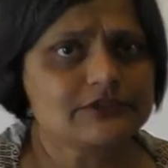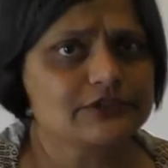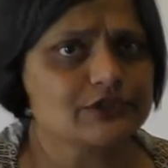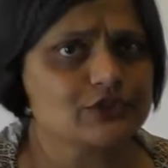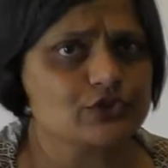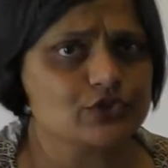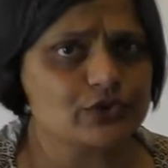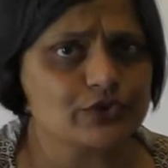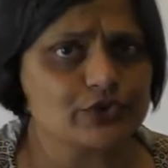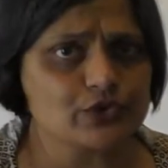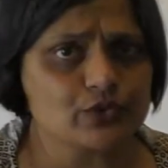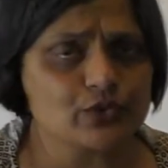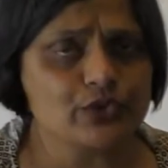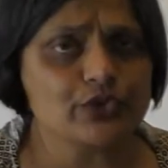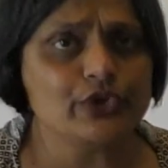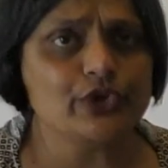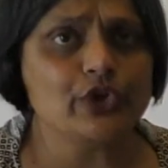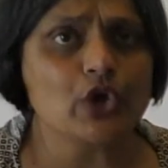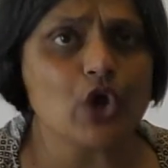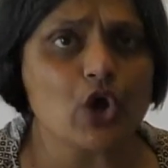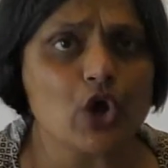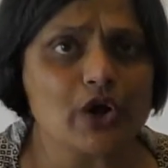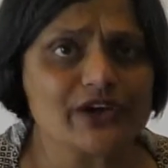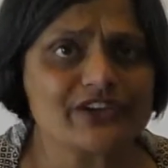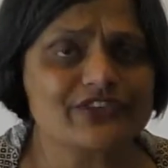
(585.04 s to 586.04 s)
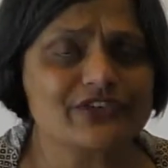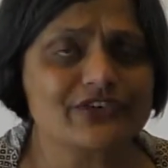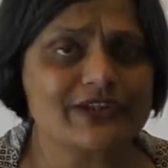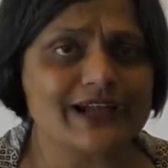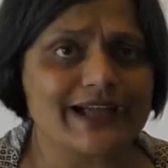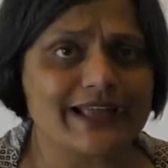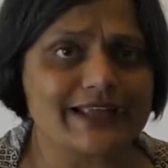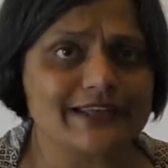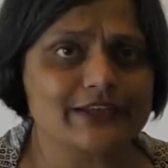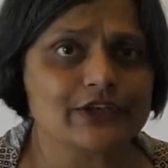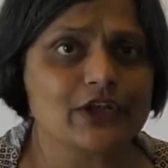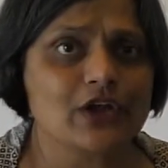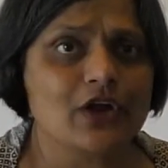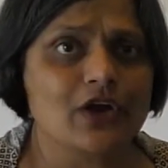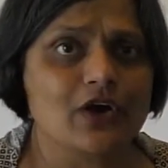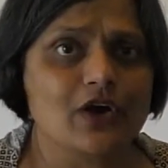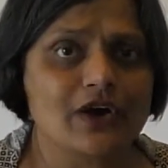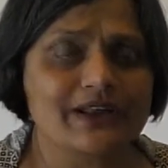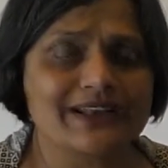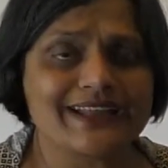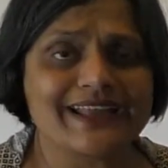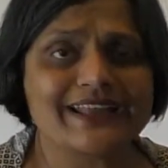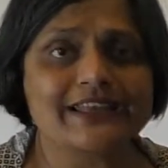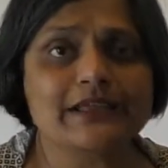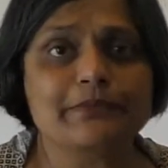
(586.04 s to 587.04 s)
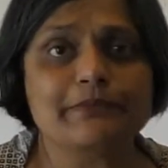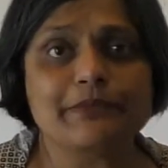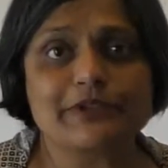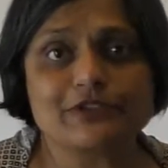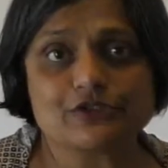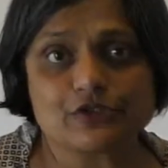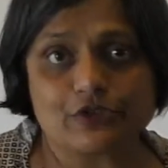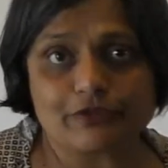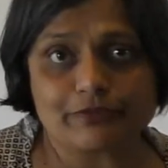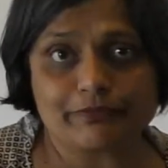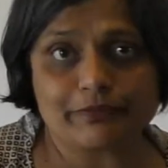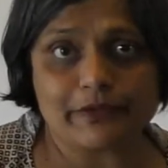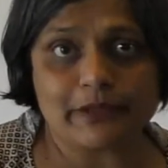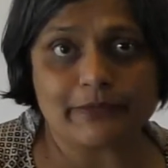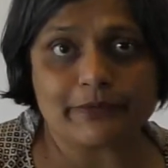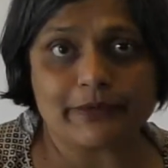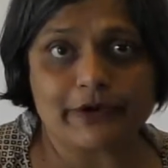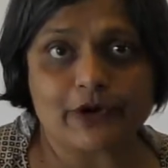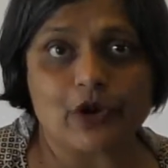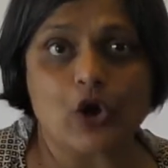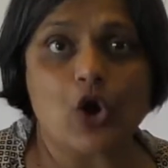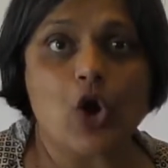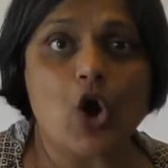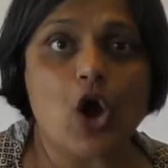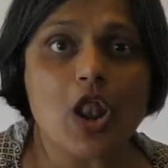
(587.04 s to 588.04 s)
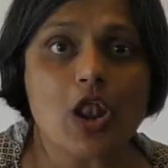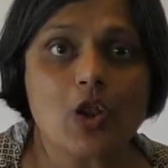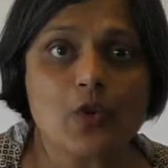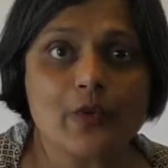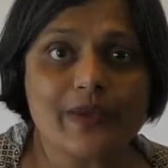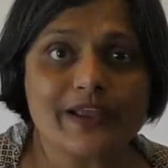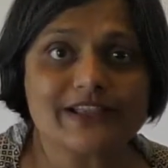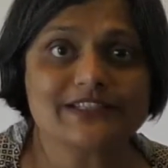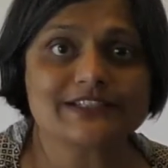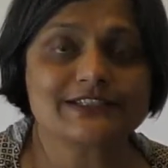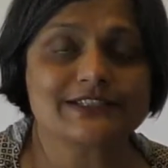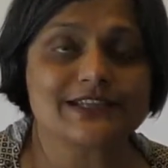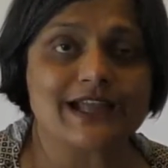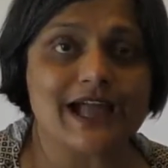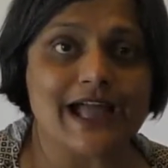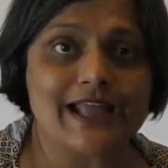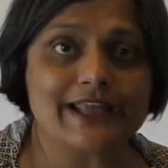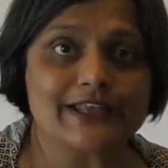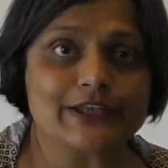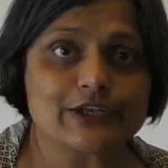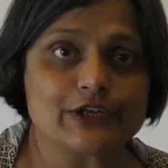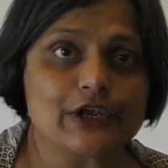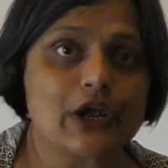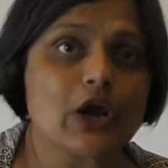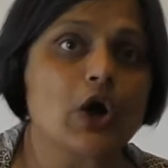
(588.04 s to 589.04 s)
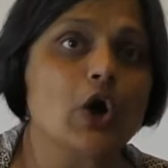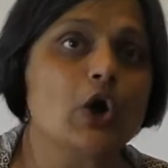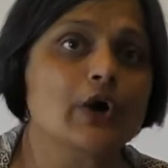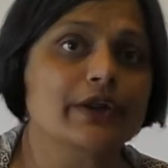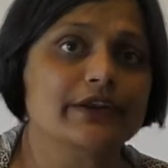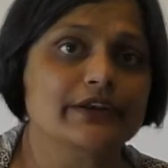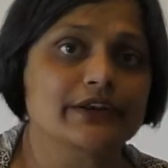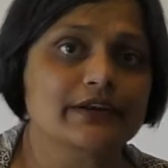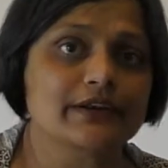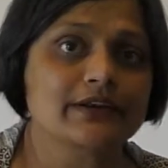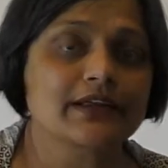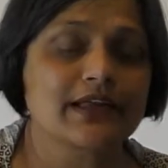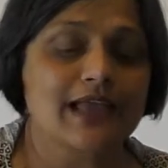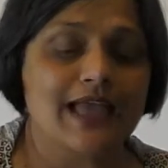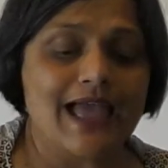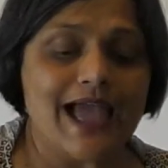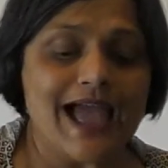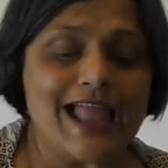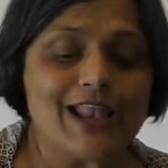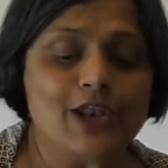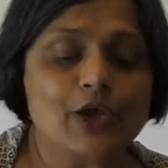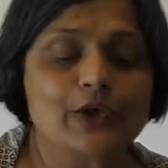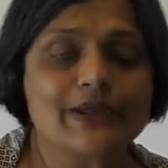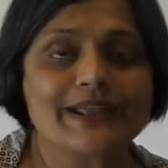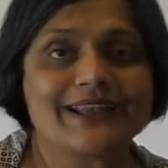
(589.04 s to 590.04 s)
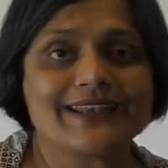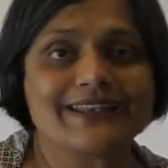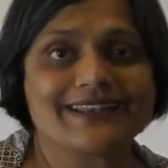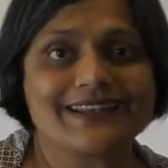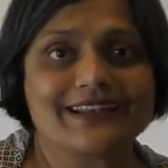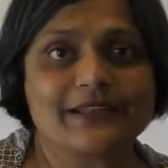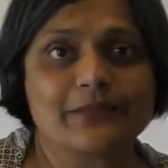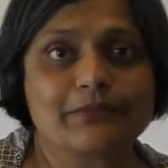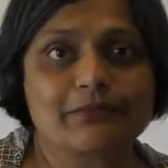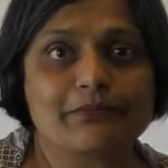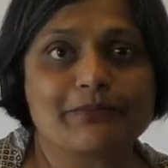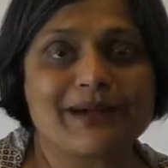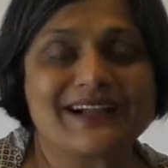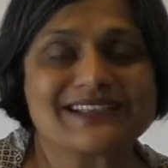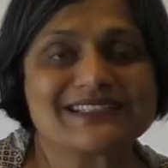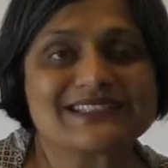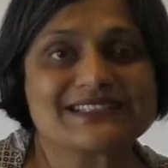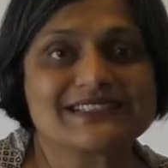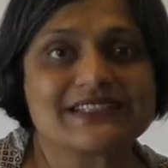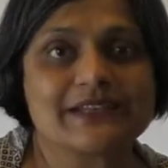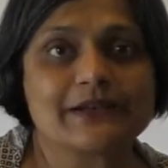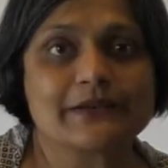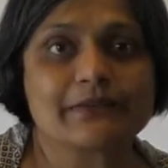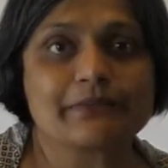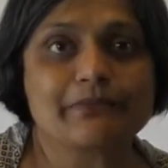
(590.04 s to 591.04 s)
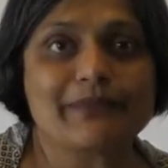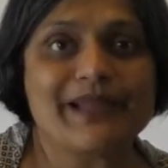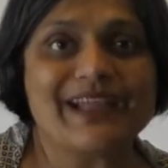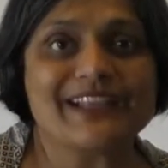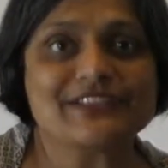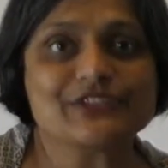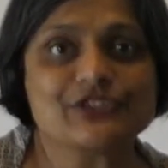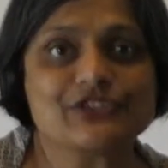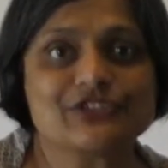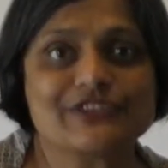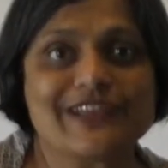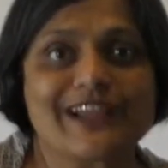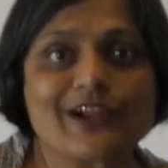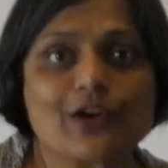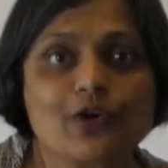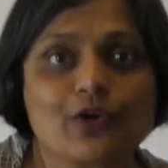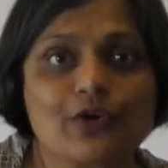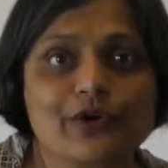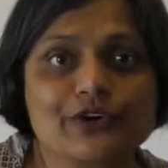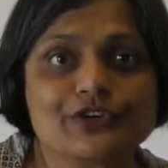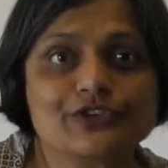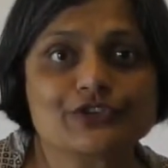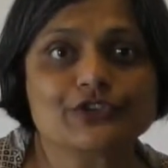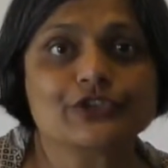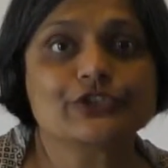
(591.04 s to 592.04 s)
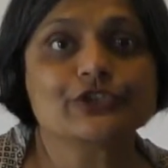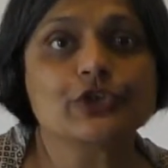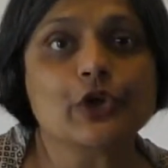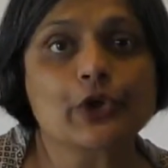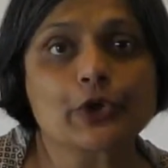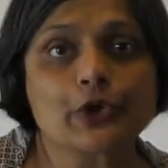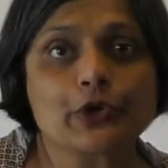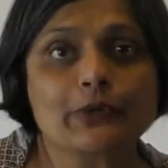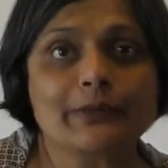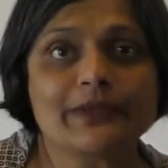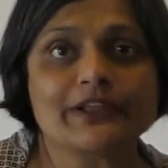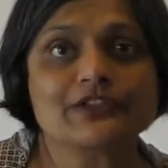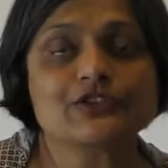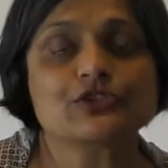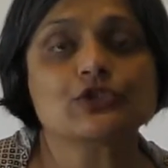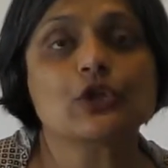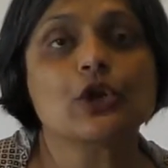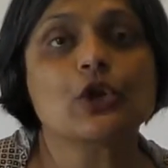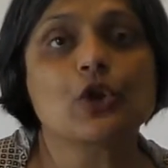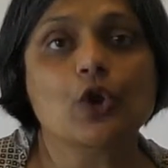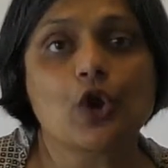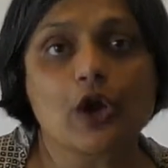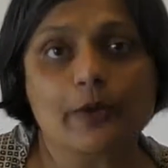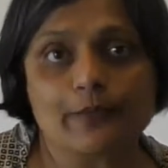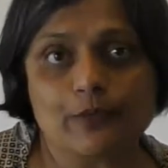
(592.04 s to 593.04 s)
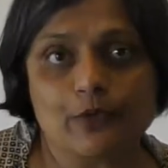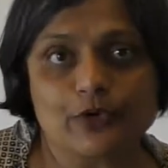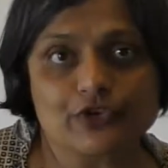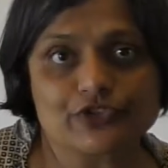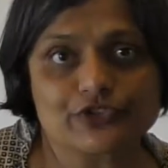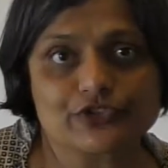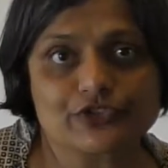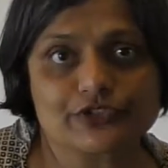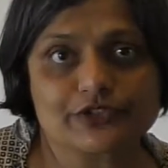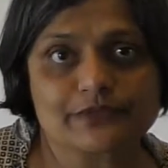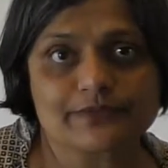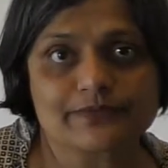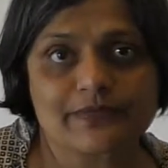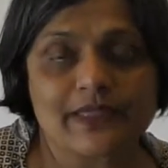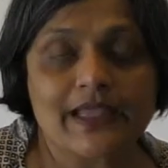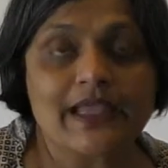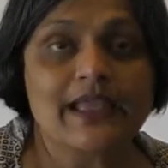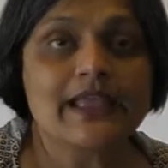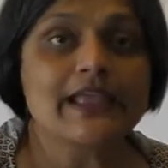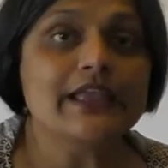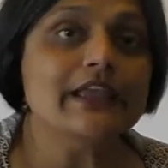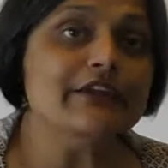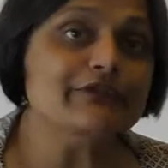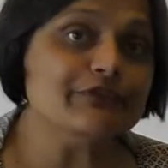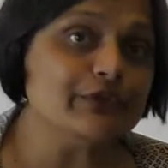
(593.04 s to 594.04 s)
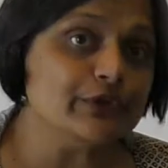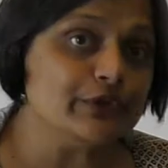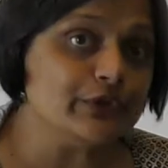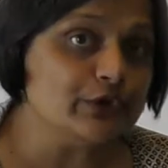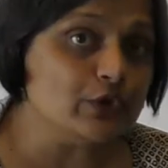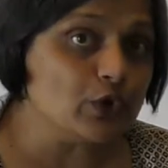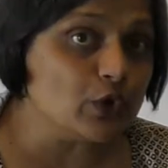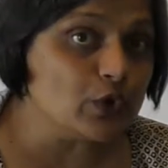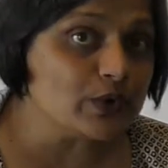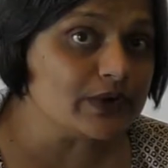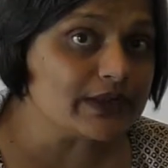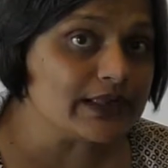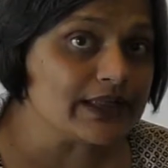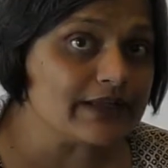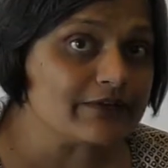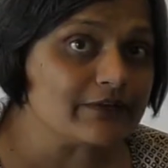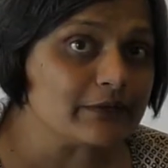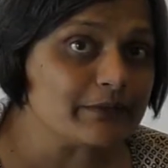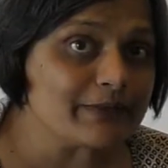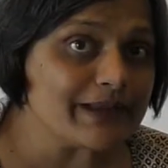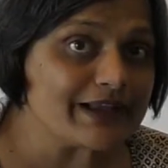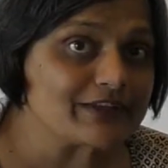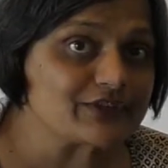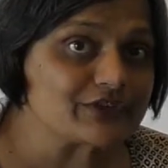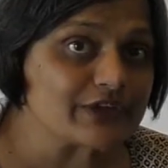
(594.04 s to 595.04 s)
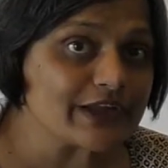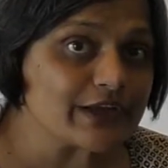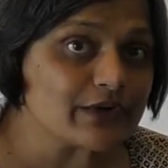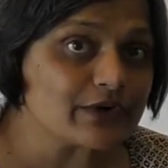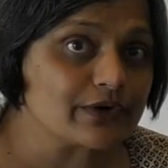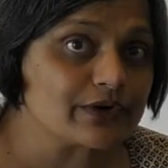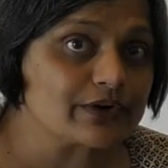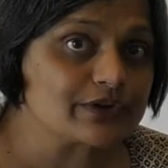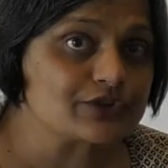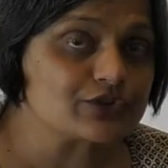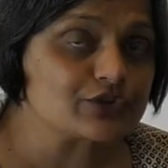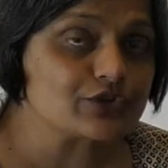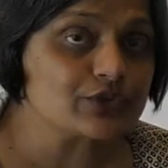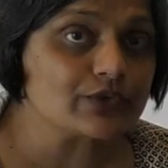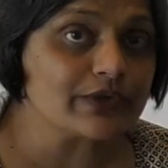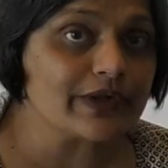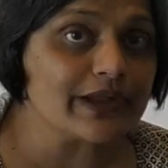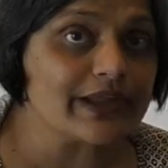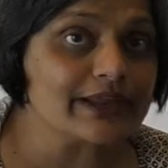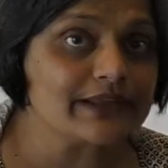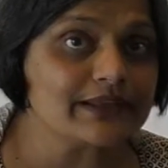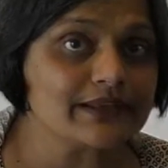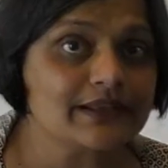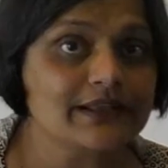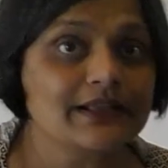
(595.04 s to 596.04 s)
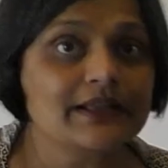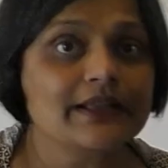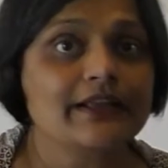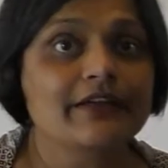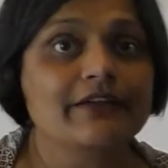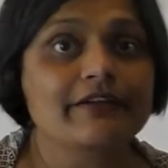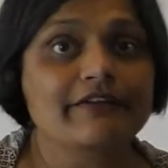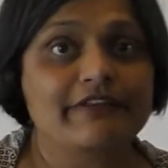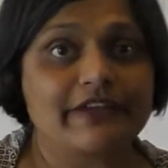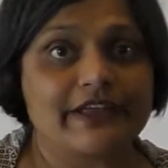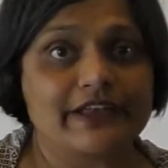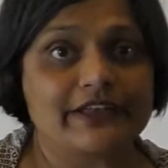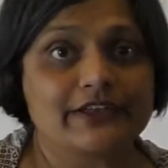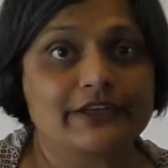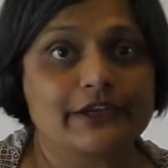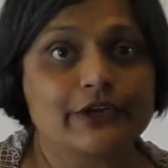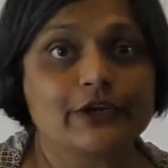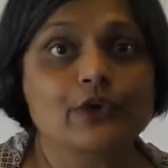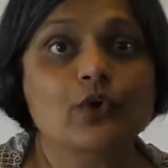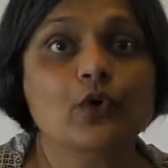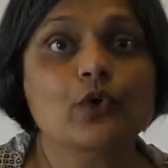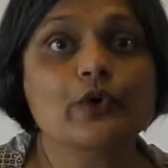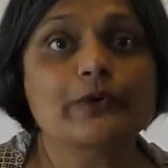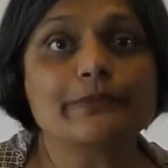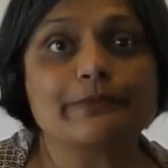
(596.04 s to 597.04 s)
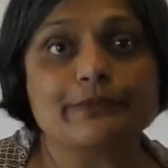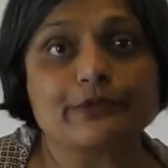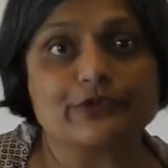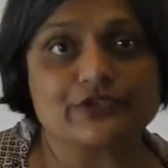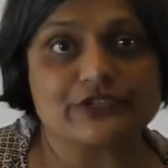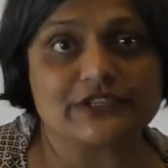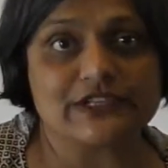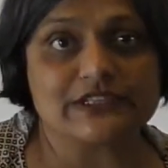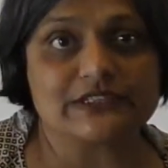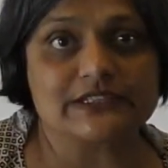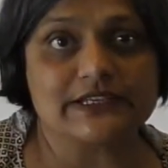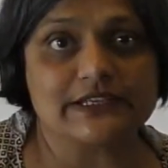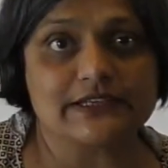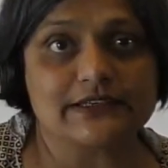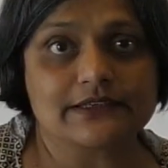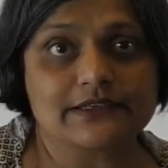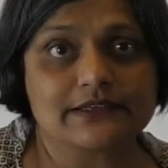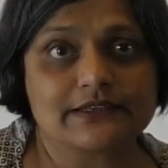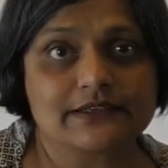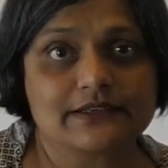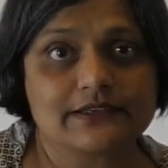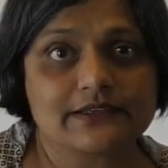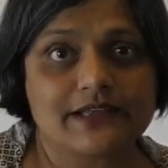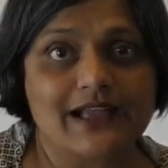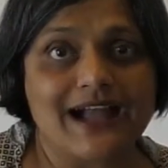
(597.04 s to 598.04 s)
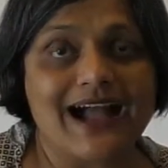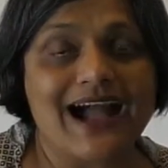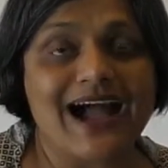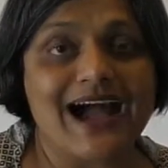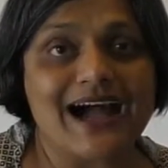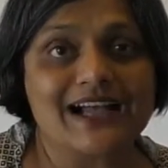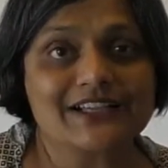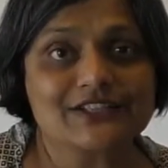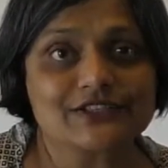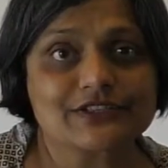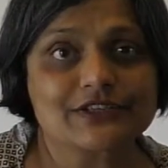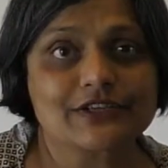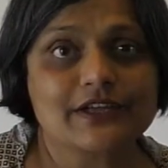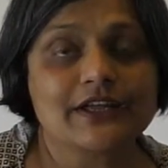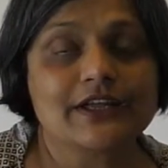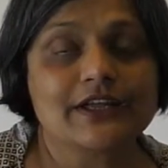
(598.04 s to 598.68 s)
So do not write on any piece of paper. Always write on allocated master batch records, documents or logbooks. If you don't have a batch records to write, wait, don't process it. Ask